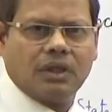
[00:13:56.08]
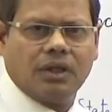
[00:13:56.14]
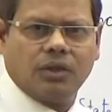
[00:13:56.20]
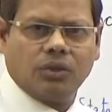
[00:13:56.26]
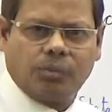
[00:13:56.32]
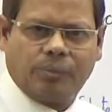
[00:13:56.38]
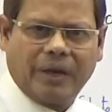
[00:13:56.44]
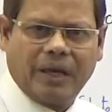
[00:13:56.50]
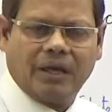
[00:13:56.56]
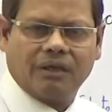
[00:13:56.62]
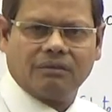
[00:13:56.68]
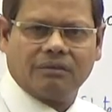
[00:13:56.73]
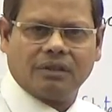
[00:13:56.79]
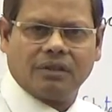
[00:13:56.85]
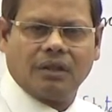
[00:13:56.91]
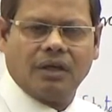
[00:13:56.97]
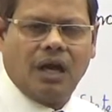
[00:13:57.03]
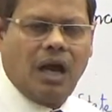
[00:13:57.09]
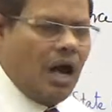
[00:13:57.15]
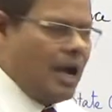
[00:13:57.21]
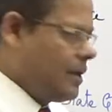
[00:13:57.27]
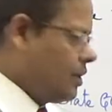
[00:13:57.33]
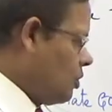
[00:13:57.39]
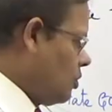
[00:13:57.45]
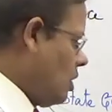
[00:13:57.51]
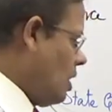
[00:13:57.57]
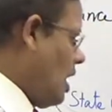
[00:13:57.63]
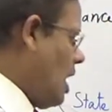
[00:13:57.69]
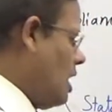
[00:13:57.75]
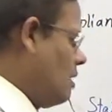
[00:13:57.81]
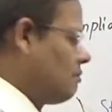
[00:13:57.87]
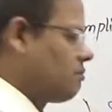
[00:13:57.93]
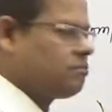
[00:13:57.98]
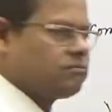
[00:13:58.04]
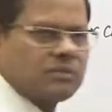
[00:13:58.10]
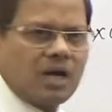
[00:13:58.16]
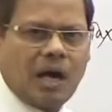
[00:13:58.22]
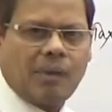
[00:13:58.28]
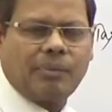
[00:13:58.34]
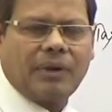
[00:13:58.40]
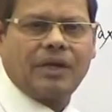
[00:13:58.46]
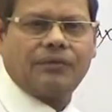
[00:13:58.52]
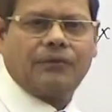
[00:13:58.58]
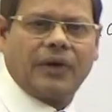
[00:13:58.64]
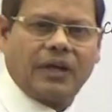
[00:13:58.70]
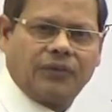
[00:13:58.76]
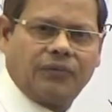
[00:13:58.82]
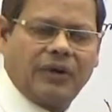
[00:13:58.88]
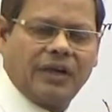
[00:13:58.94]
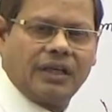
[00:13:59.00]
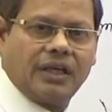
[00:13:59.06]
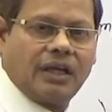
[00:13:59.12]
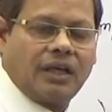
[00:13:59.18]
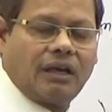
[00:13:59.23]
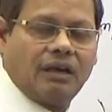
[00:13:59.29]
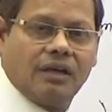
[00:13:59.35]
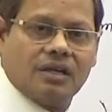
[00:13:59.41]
You pay, and you apply for refund here.